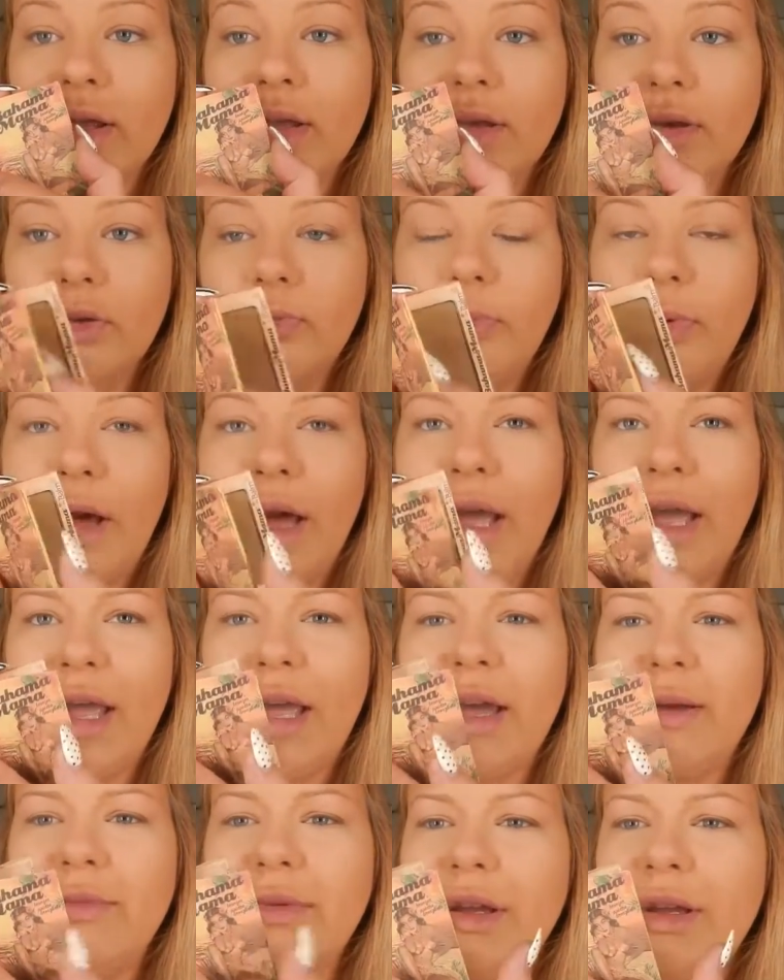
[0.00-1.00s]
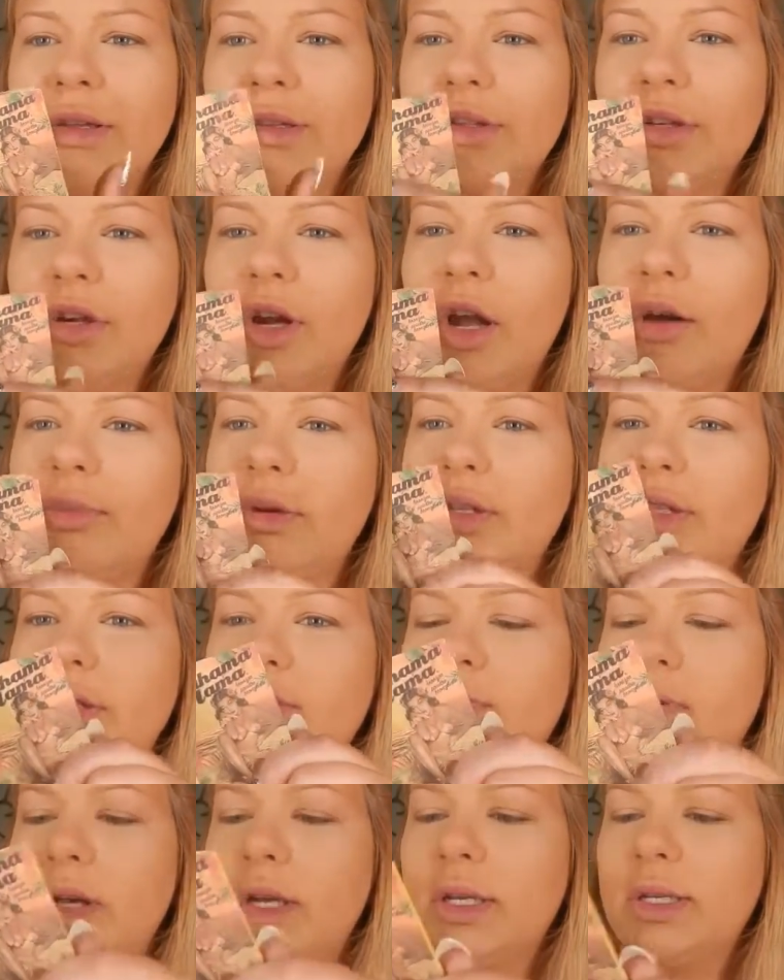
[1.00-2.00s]
Goodbye. I'm not sure how much it
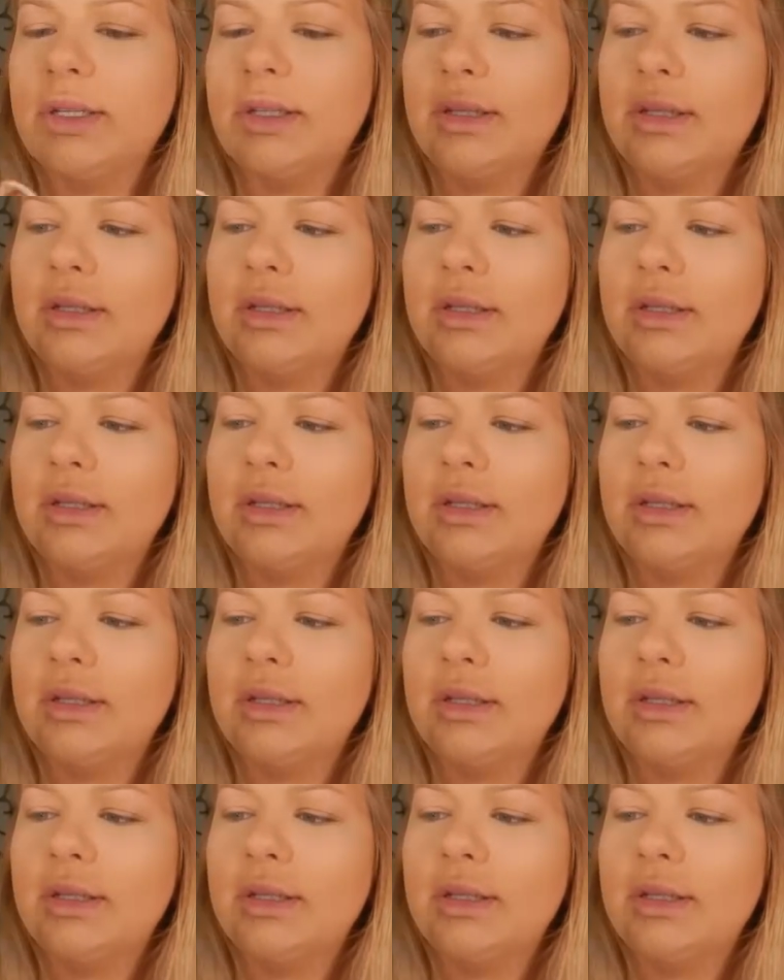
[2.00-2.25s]
was.